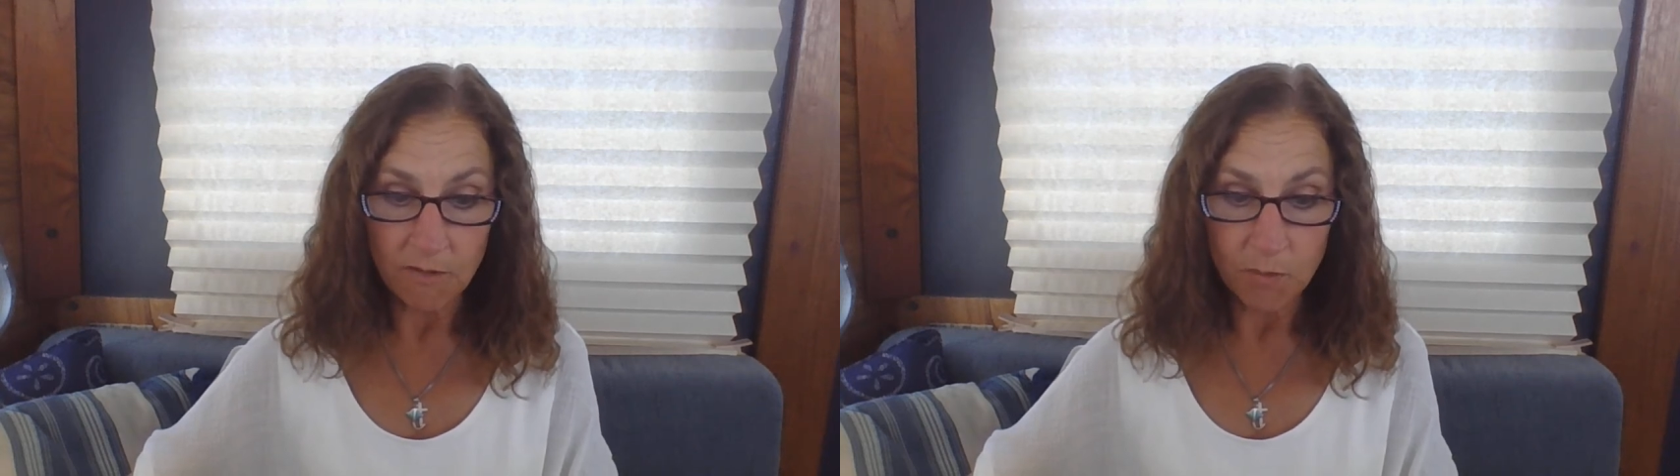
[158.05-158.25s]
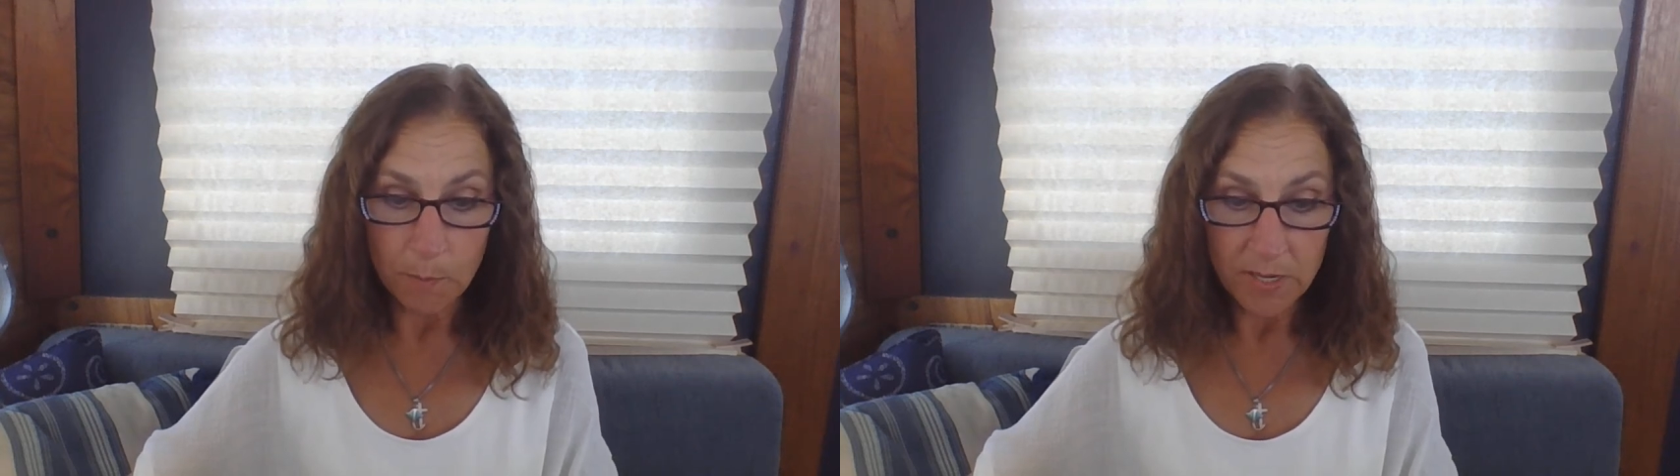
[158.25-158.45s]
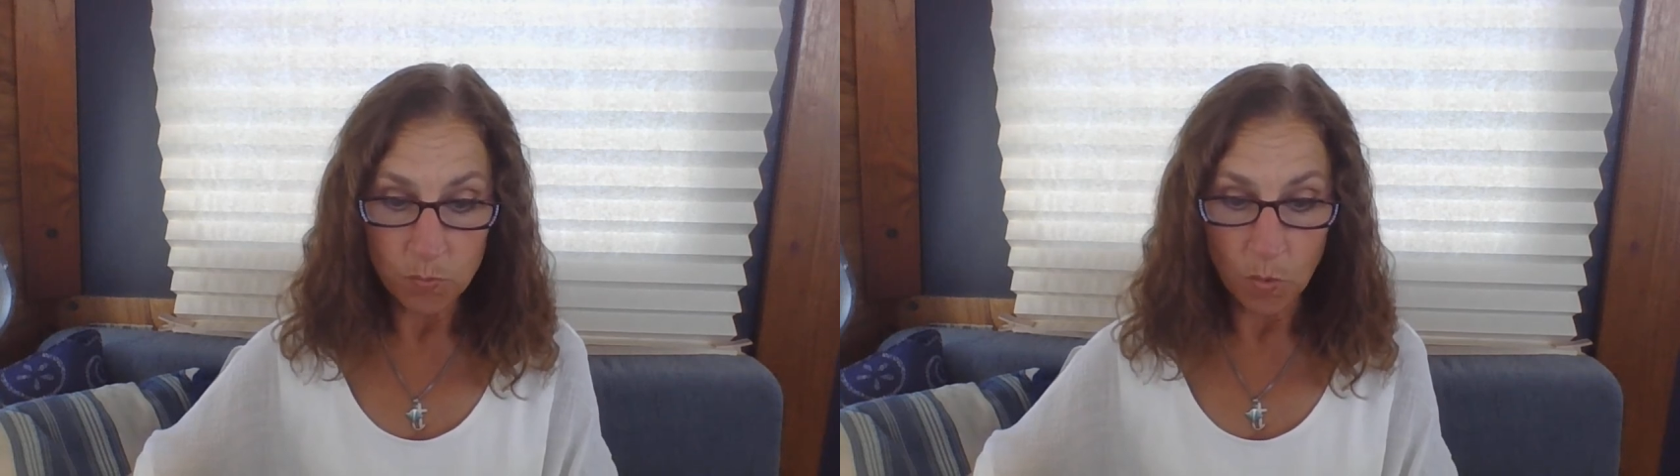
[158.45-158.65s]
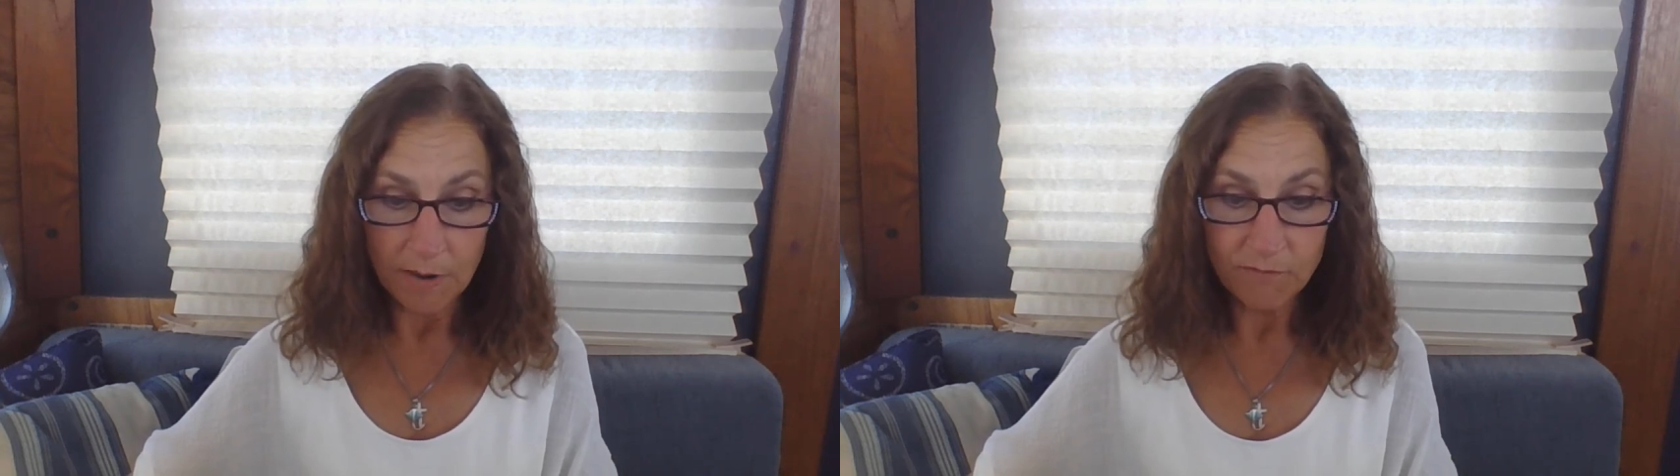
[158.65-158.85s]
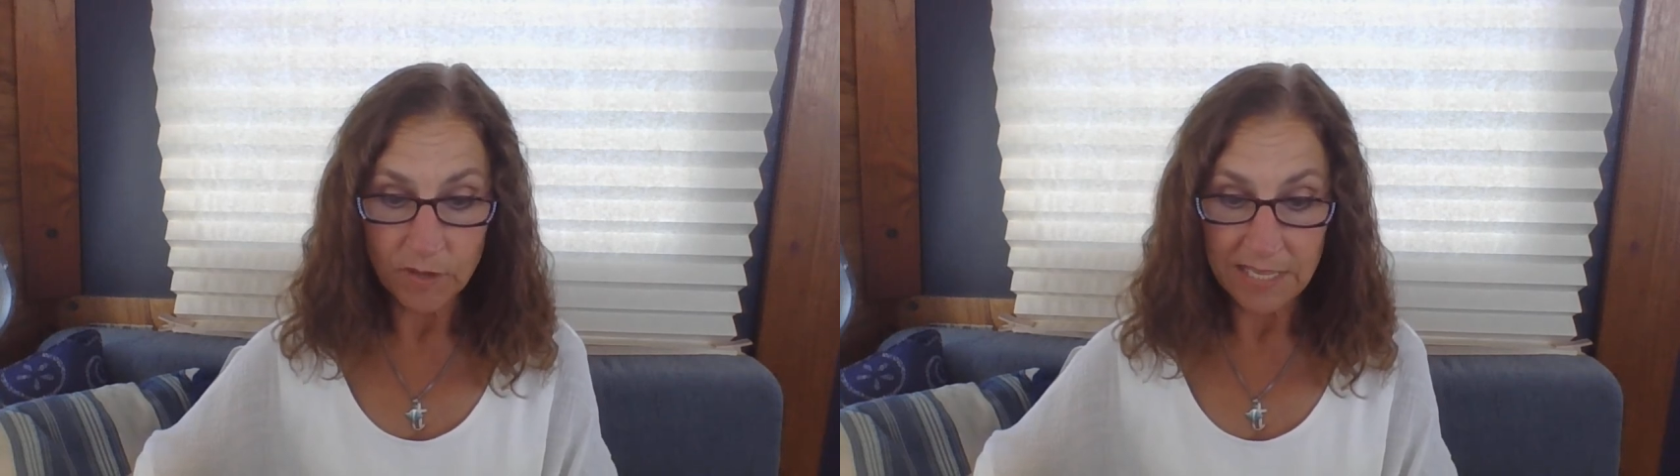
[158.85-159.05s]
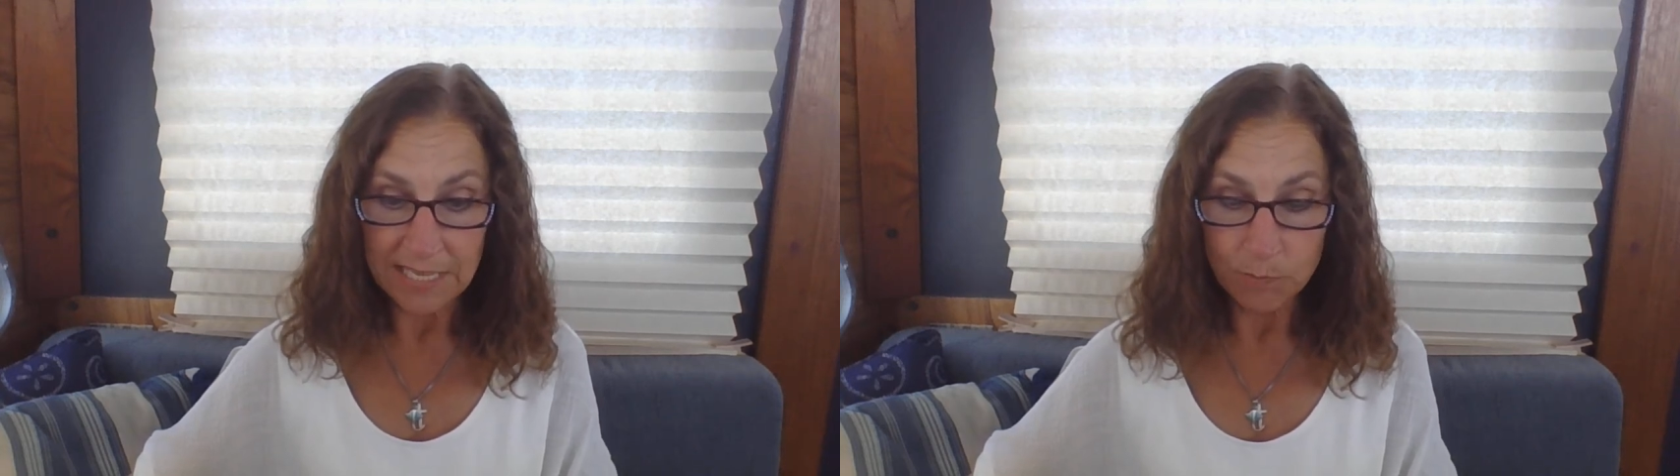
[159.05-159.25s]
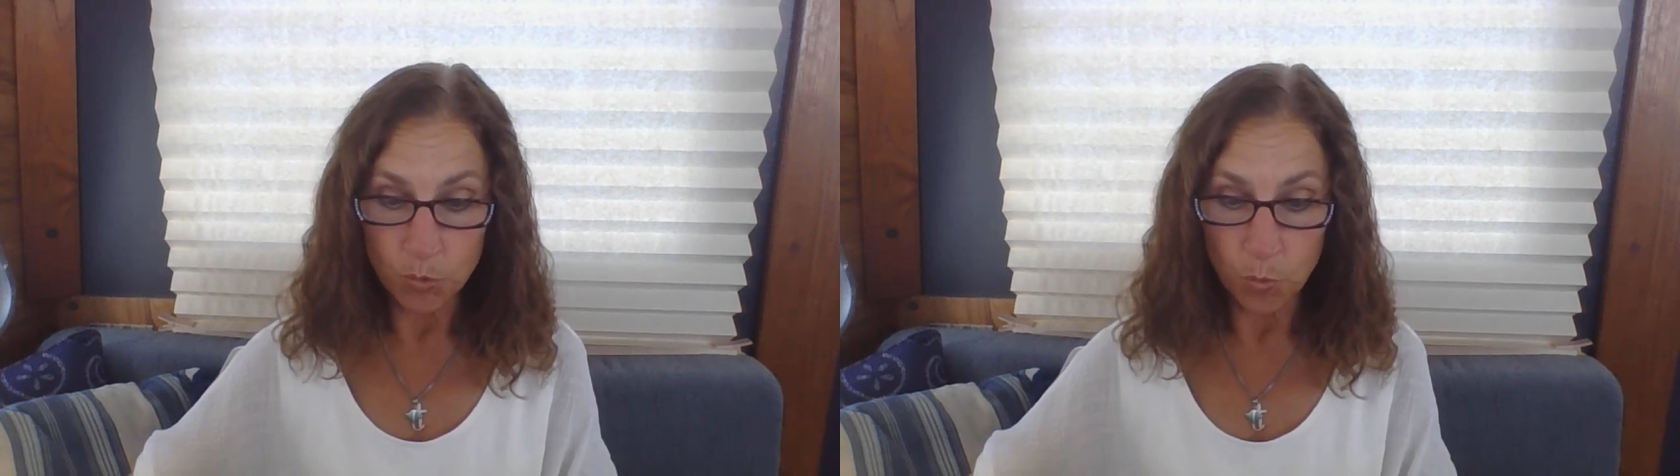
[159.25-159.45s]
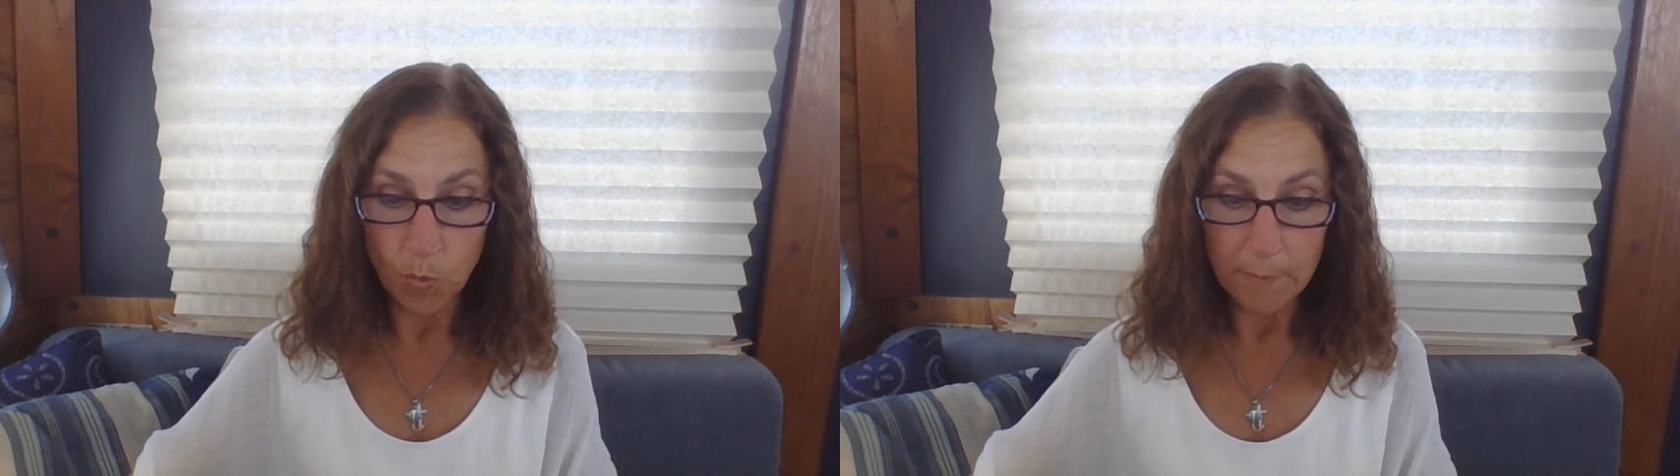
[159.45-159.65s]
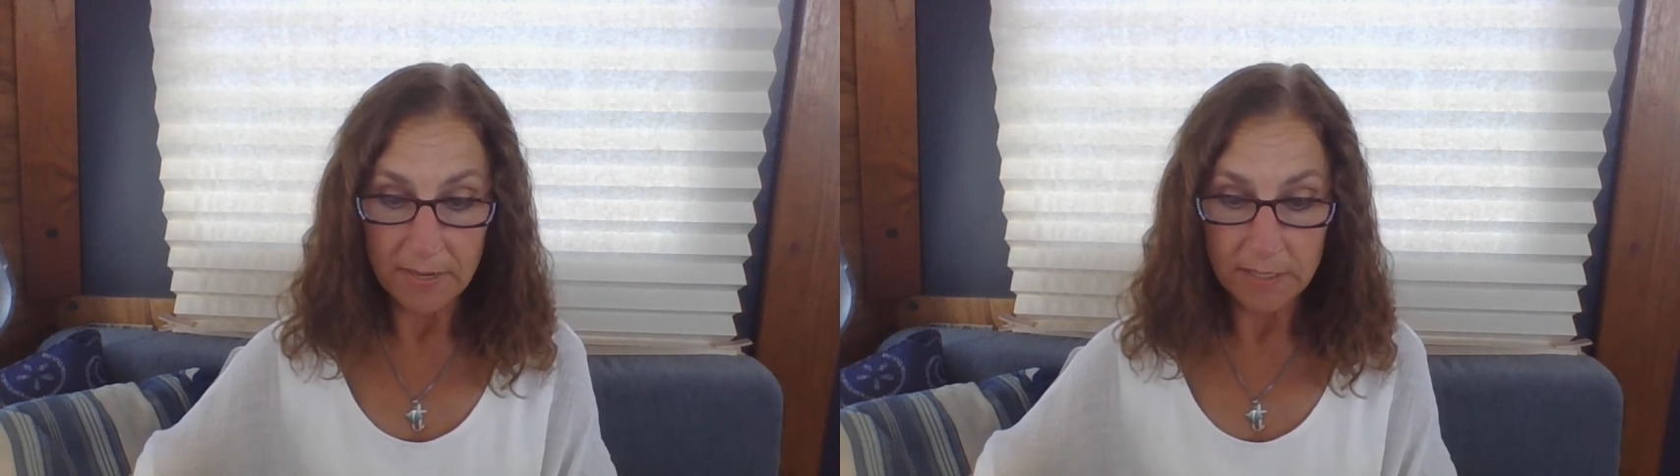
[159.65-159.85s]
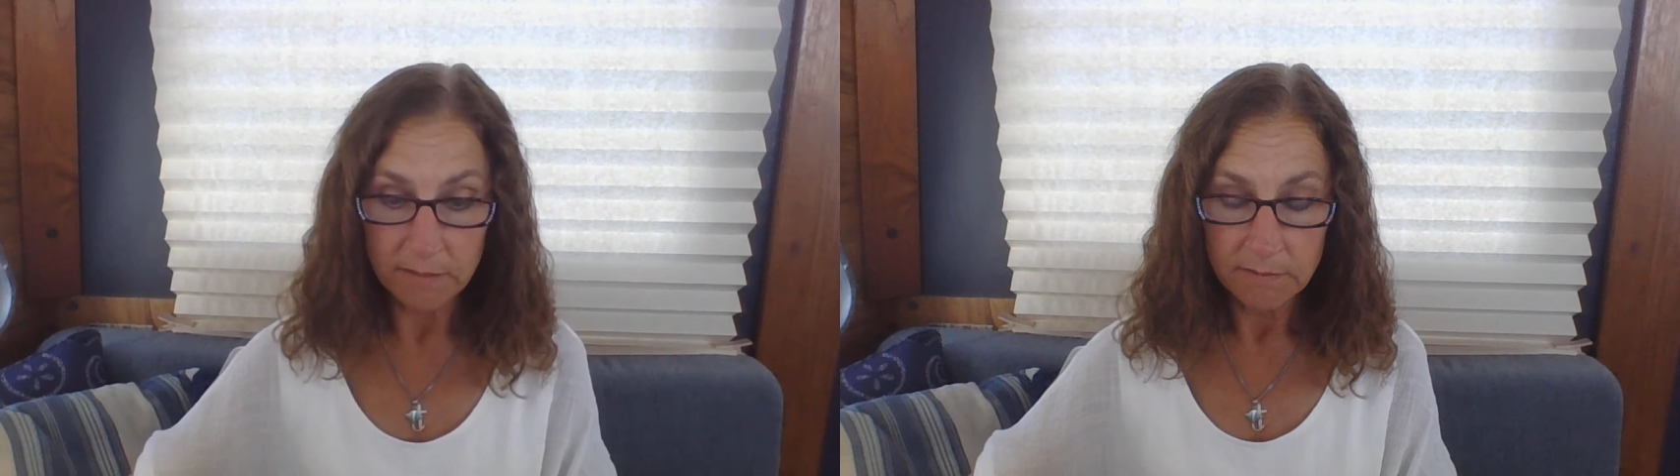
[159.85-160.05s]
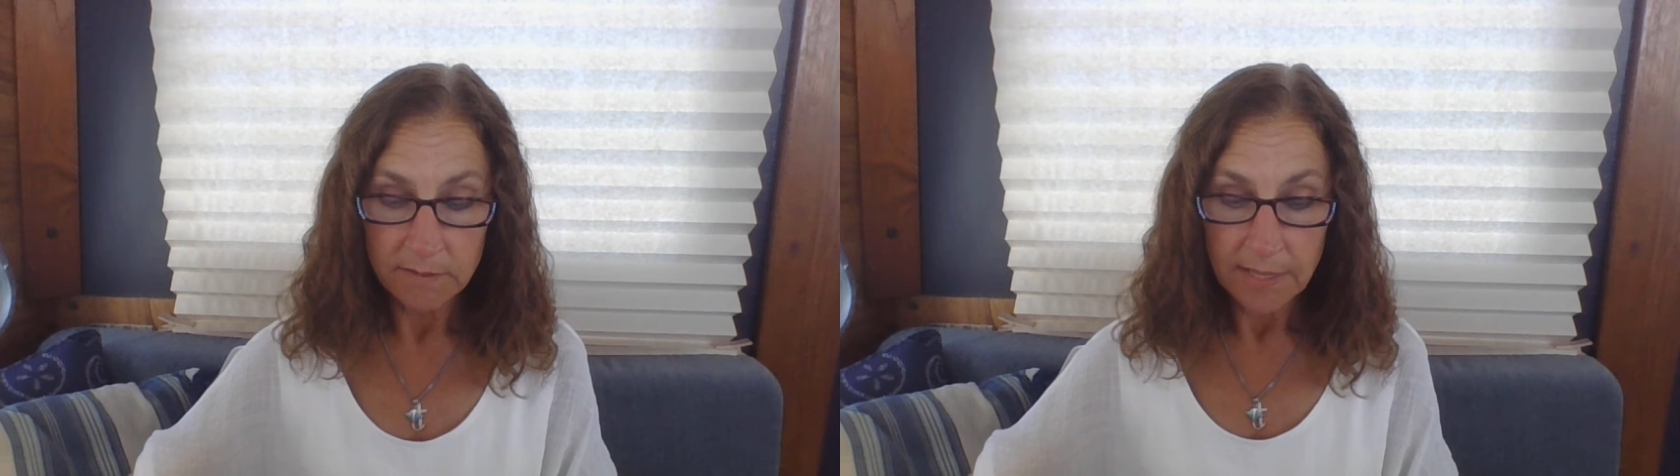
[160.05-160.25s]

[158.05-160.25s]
of a midwife for the Hebrew women